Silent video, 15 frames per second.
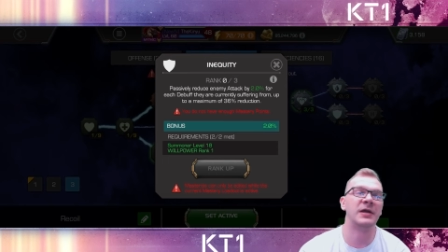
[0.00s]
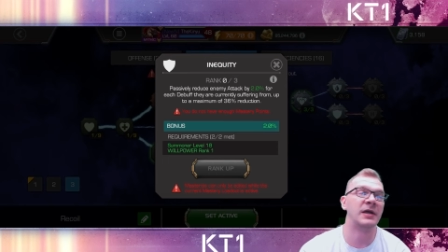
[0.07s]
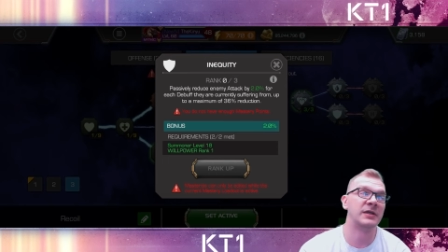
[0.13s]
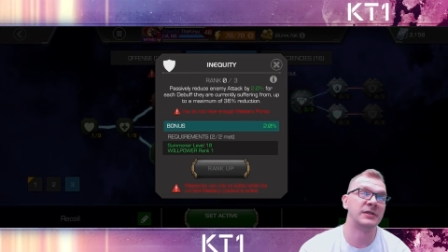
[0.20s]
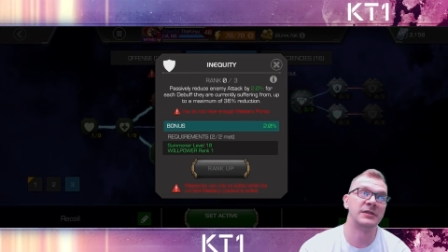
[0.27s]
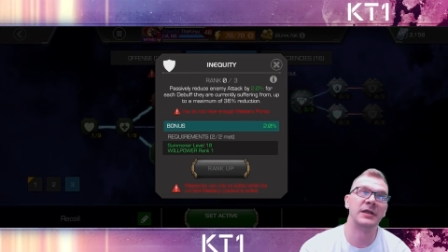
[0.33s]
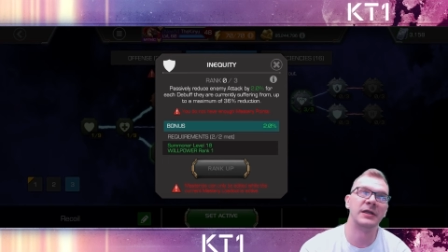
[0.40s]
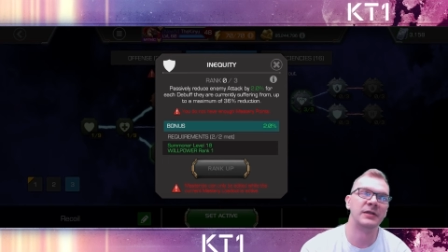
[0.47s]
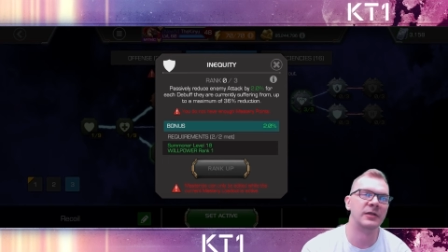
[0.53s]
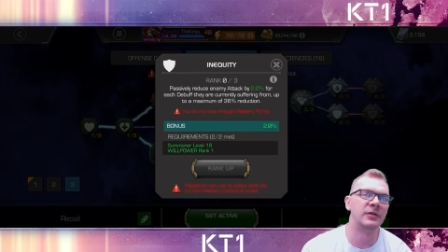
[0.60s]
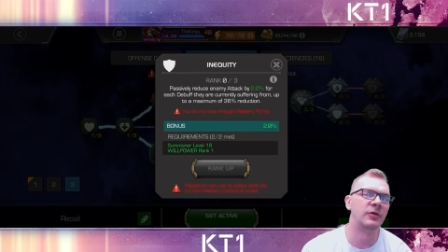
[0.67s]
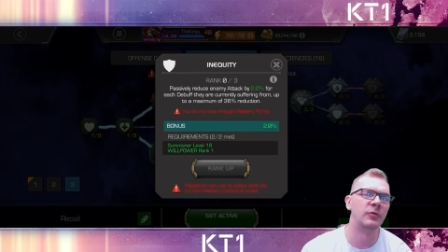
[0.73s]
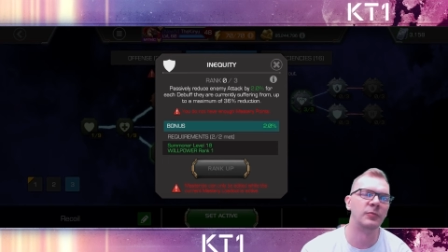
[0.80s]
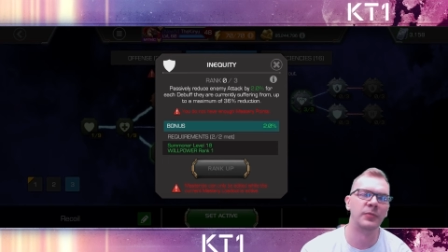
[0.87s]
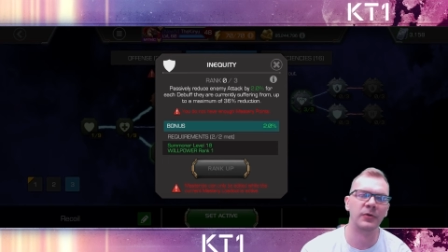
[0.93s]
accidental
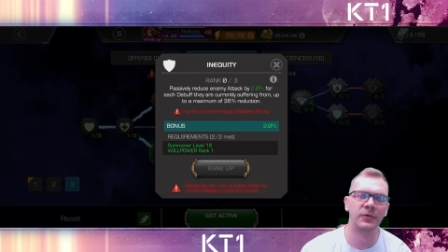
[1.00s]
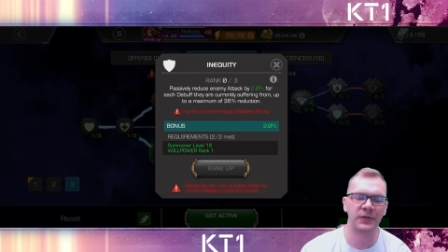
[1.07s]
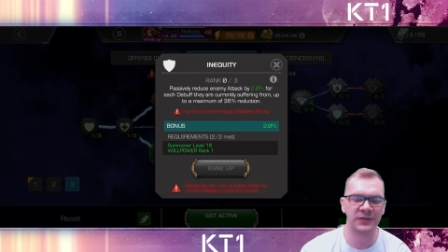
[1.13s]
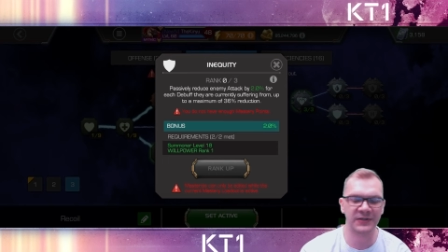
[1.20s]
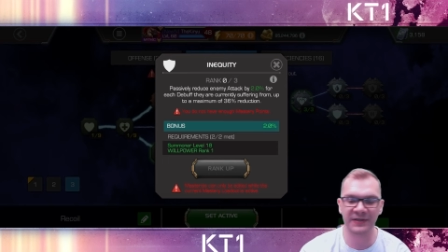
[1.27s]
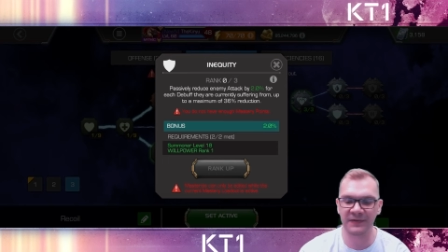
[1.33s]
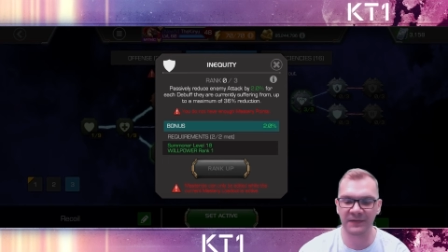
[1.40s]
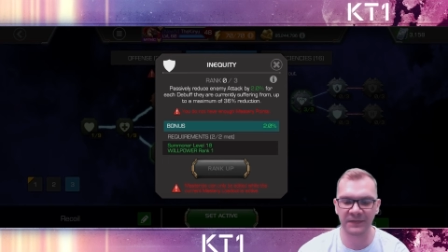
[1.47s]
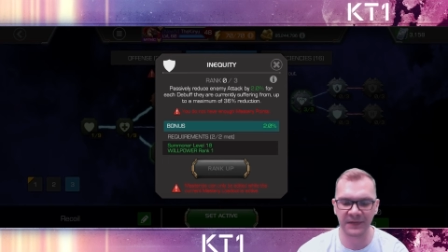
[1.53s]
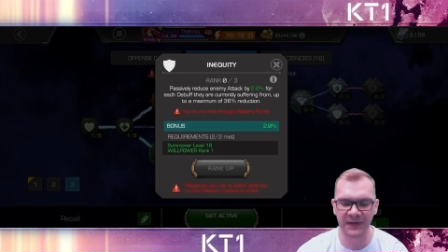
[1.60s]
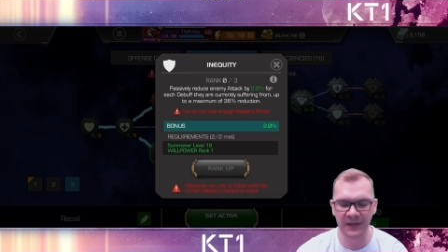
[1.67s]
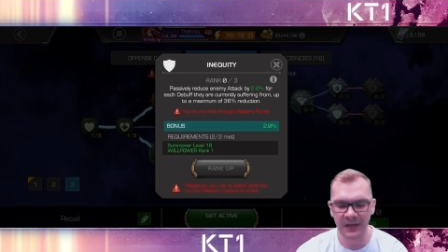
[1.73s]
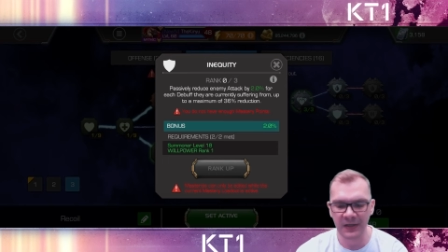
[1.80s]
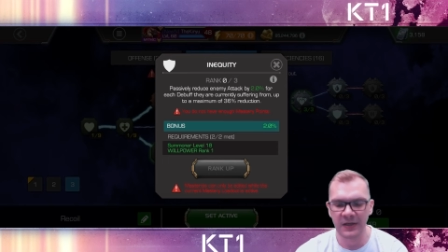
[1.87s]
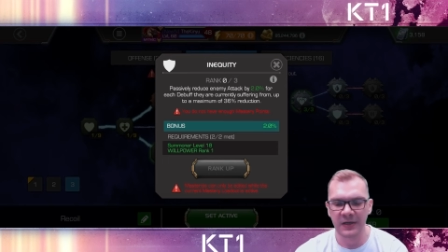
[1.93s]
opponents level
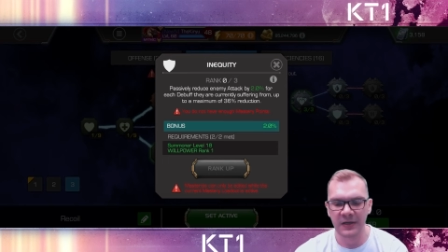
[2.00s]
3.